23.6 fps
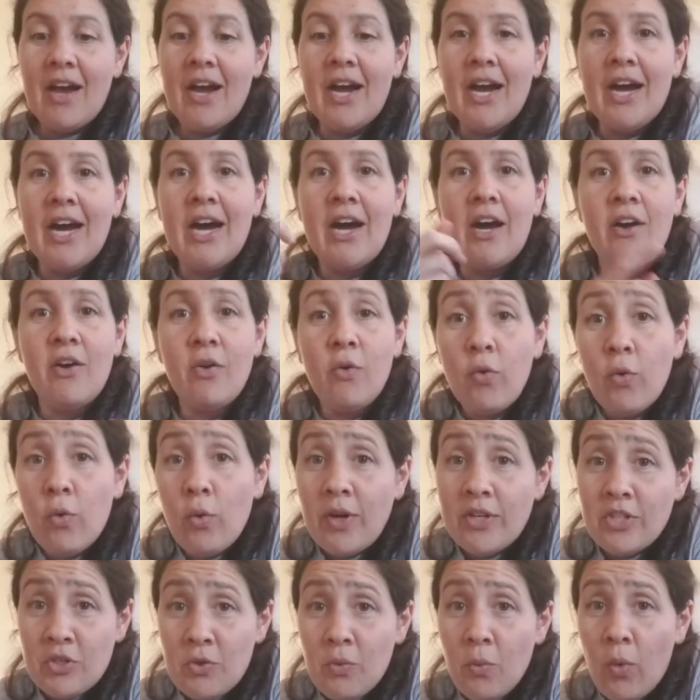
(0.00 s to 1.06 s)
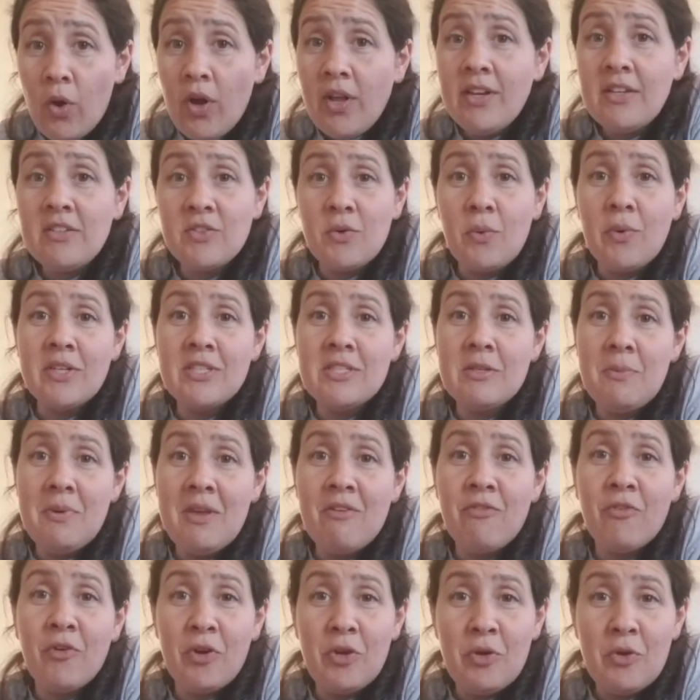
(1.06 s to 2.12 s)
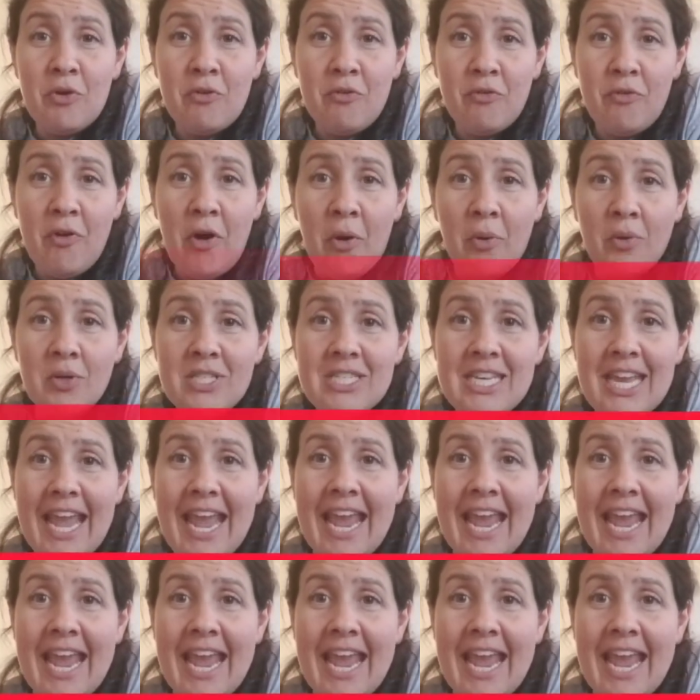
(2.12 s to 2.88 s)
Question 1 is going to be for you to vote,